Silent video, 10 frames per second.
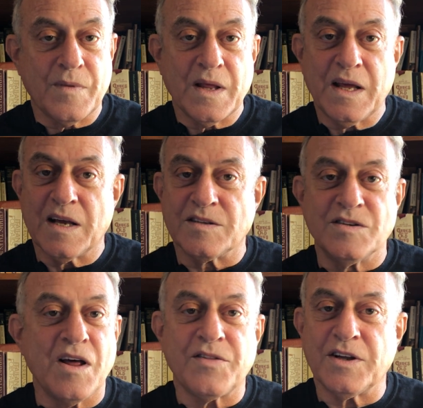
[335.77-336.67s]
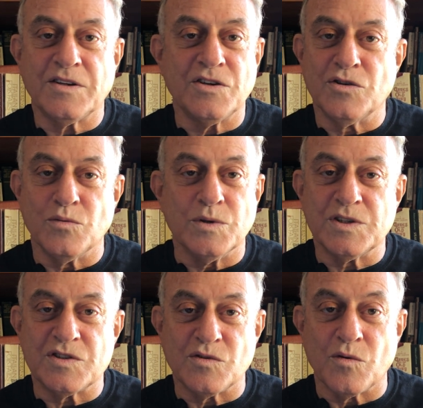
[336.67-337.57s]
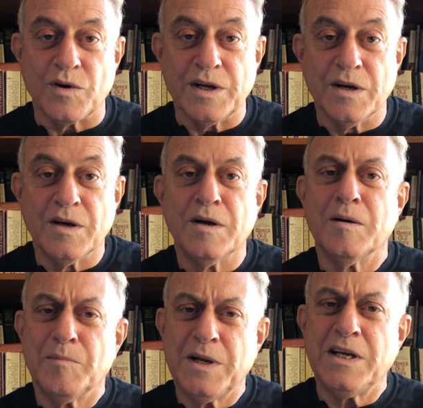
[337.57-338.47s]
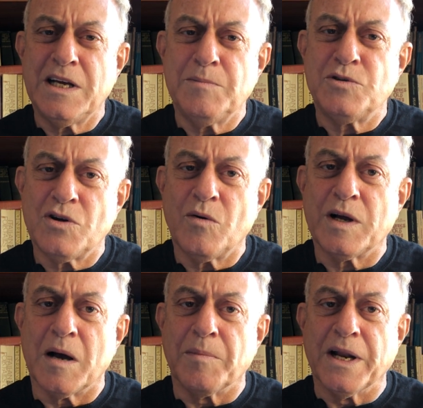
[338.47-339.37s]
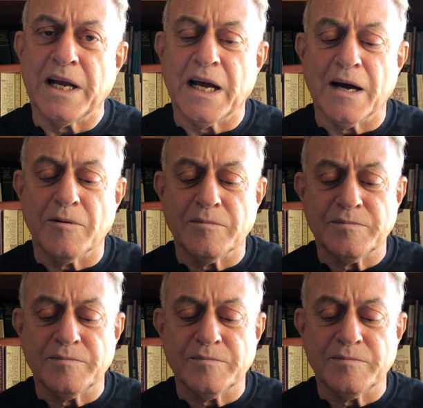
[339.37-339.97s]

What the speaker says: He has nothing to do with the story, but he keeps showing up anyhow.